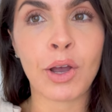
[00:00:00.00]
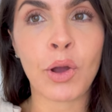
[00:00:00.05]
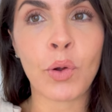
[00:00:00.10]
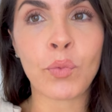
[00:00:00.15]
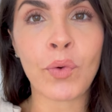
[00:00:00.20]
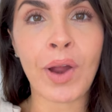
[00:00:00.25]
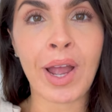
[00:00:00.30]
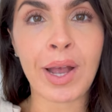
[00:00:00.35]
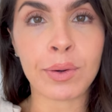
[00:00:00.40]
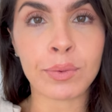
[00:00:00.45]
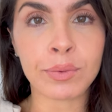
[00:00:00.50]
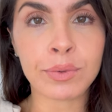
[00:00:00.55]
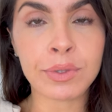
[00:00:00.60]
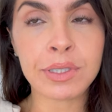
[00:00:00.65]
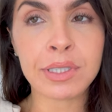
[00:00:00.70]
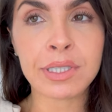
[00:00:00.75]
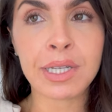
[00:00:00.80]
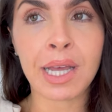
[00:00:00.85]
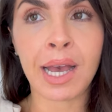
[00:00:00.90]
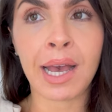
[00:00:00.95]

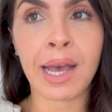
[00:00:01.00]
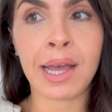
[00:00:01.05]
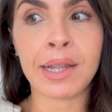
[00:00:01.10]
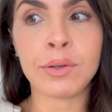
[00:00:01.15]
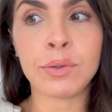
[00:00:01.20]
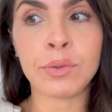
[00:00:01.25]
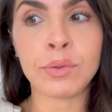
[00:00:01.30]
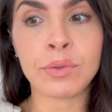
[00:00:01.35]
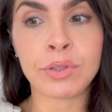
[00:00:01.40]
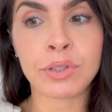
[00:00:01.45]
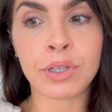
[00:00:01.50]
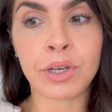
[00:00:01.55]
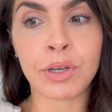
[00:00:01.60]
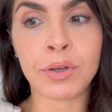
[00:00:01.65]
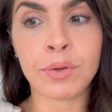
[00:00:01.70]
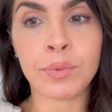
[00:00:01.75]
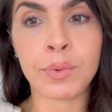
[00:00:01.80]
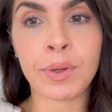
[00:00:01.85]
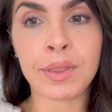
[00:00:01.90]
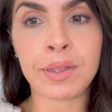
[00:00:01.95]
around and
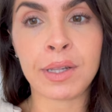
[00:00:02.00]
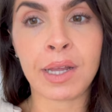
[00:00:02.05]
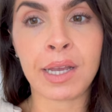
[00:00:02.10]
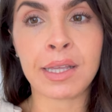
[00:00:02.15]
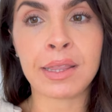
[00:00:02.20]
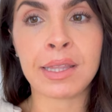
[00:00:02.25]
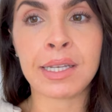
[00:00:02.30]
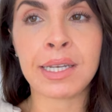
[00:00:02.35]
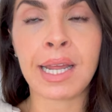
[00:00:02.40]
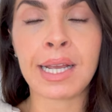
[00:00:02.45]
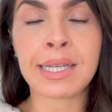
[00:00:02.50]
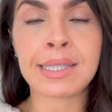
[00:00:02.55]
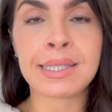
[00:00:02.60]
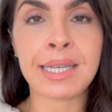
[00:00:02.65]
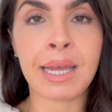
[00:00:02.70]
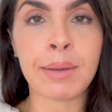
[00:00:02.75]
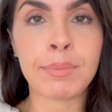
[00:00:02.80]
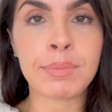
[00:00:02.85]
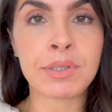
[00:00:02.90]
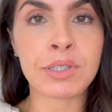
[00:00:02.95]
also with like the next
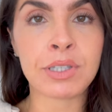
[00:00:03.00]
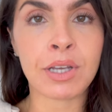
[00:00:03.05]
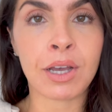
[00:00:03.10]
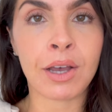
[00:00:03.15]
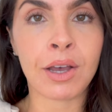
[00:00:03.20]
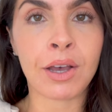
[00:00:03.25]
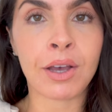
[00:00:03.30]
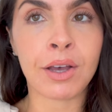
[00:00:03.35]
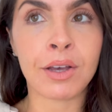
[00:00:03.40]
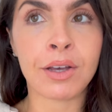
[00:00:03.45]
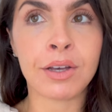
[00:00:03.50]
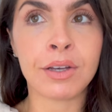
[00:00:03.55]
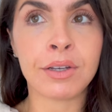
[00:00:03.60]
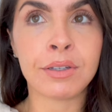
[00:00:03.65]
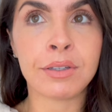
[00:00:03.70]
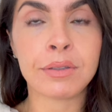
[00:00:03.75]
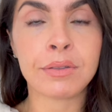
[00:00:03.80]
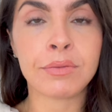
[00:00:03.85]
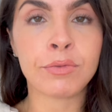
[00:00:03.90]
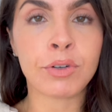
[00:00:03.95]
steps to
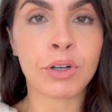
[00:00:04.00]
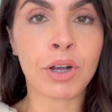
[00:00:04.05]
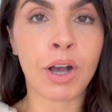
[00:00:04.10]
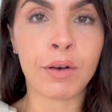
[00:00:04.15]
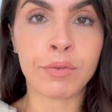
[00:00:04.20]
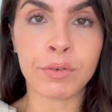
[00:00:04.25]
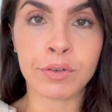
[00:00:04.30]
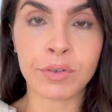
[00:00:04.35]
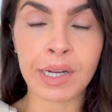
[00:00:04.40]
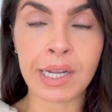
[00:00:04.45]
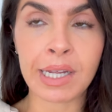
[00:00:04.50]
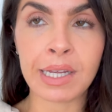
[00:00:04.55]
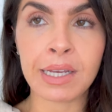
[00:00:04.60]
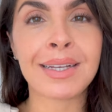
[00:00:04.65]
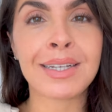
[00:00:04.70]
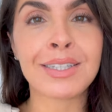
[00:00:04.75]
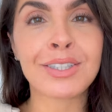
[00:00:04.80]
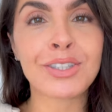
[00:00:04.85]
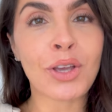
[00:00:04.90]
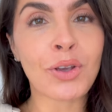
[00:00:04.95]
her recovery.
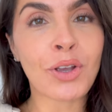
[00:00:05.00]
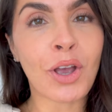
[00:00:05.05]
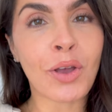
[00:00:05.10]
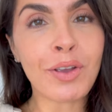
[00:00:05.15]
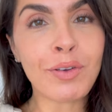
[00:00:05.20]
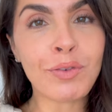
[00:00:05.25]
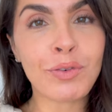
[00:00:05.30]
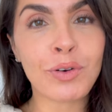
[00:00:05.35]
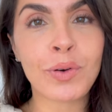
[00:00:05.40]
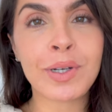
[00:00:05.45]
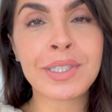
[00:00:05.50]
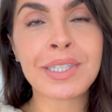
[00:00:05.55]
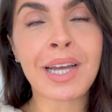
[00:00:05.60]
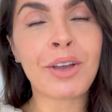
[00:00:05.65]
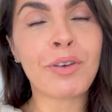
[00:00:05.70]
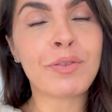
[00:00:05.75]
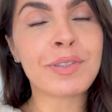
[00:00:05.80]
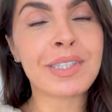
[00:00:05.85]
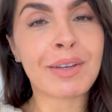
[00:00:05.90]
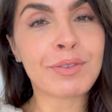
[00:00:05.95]
So going forward,
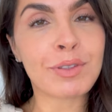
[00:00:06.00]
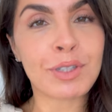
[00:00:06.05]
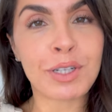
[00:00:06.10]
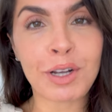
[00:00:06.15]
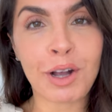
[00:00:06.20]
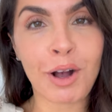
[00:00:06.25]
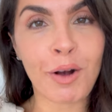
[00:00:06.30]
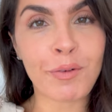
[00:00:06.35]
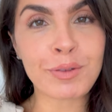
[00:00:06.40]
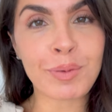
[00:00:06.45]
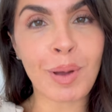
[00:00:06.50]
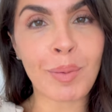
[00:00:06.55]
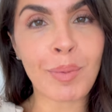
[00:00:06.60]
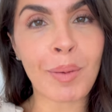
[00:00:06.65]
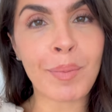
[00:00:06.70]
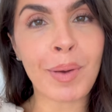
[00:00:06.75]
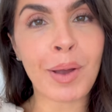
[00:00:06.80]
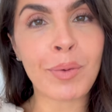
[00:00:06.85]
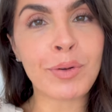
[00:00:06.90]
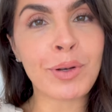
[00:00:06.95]
I obviously have to look after my
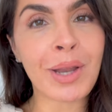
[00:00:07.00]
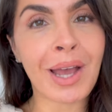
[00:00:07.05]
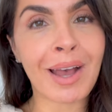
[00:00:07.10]
mum. I wouldn't